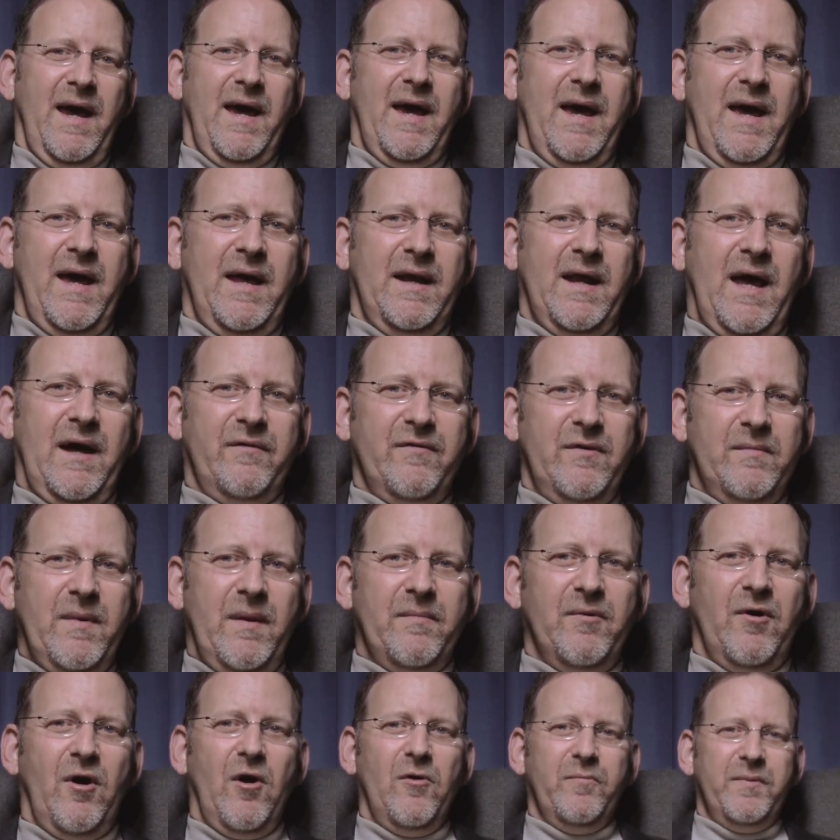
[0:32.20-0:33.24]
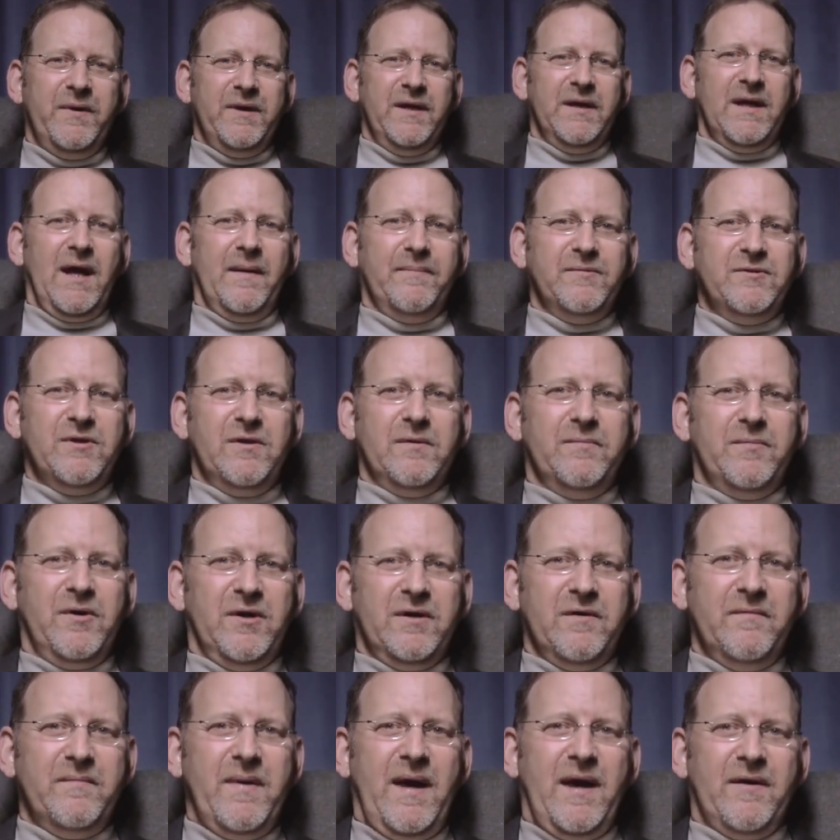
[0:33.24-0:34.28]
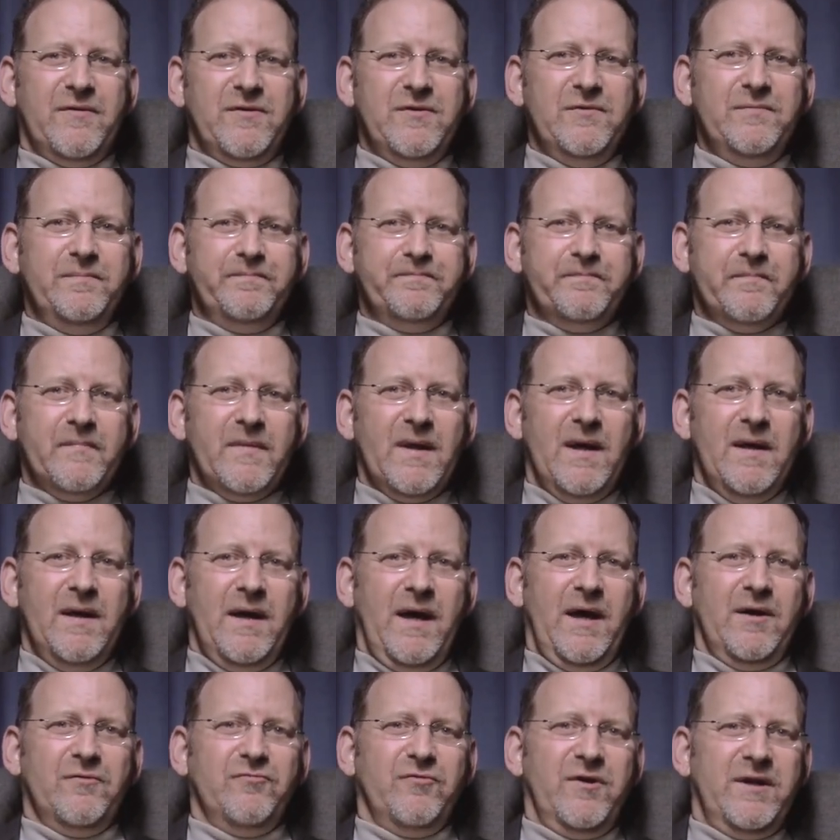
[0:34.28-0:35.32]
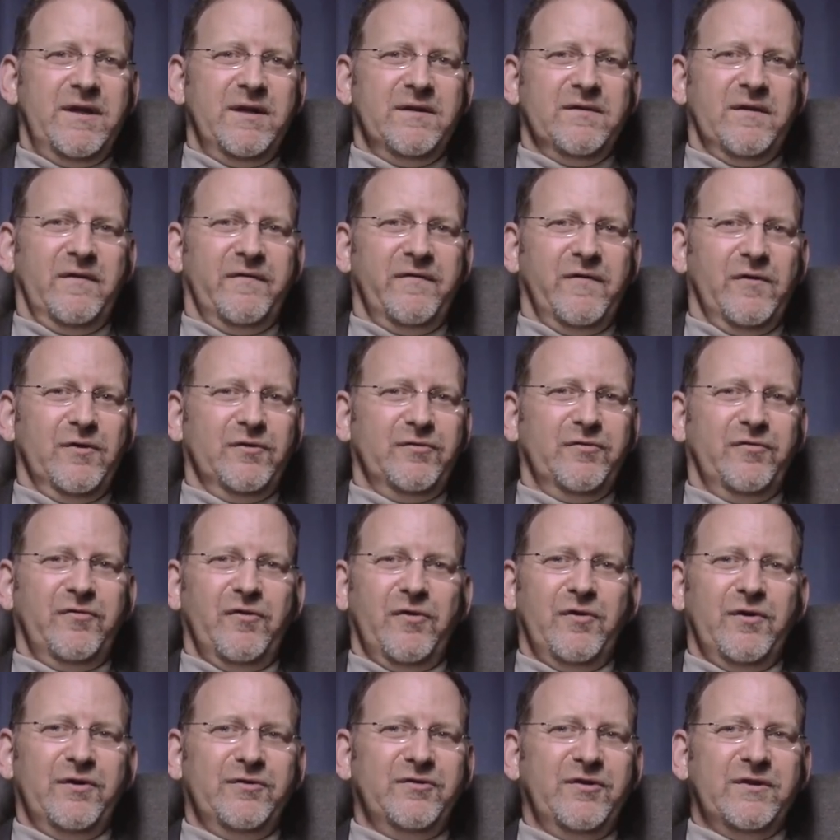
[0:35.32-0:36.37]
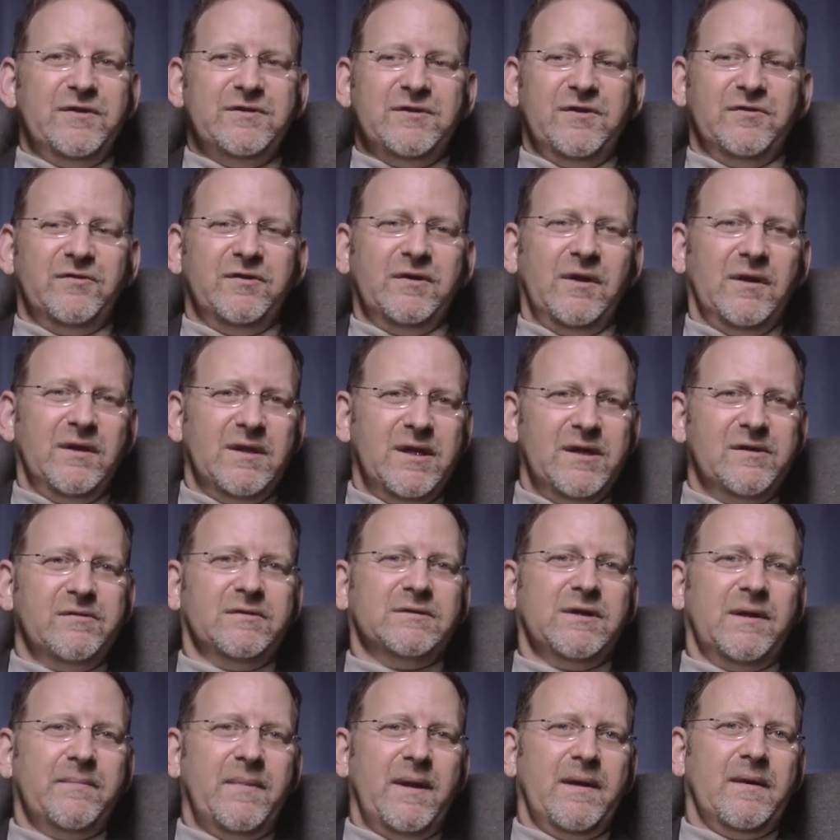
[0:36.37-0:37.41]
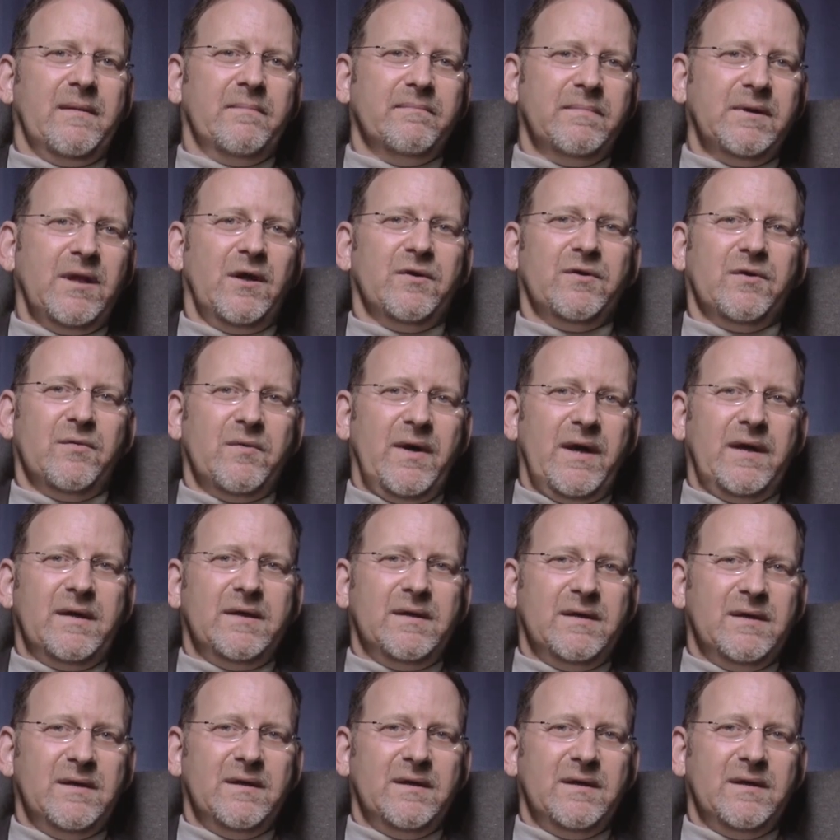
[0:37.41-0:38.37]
And I remember opening up to the book of Matthew and reading the first verse and just literally being blown away.